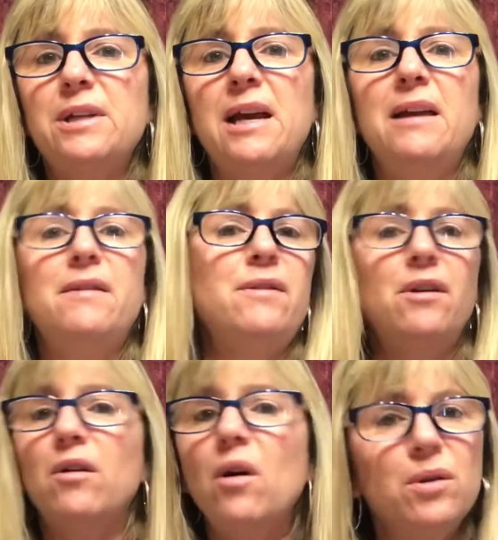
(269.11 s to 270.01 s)
and
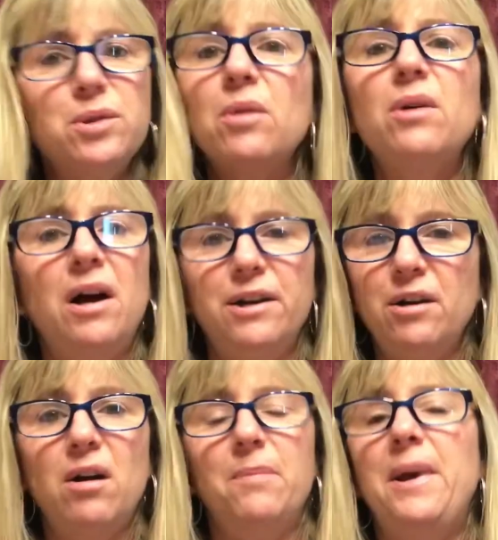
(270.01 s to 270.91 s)
they're also
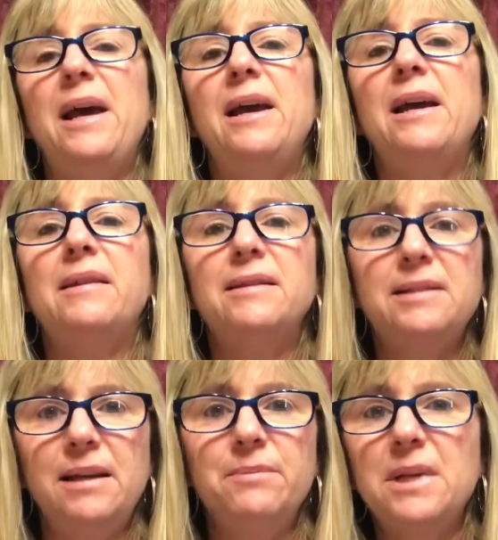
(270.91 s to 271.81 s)
cutting our pay at the
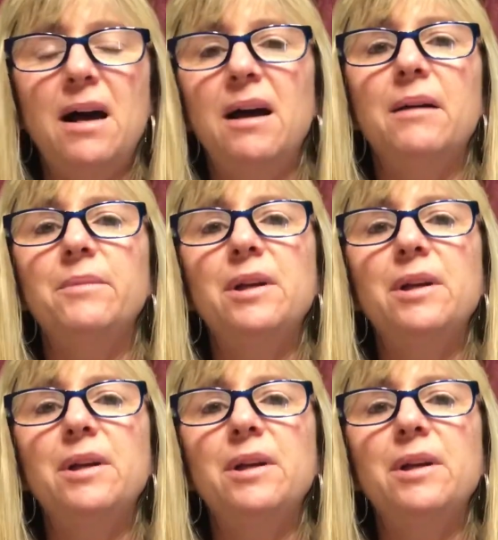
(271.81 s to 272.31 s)
same time.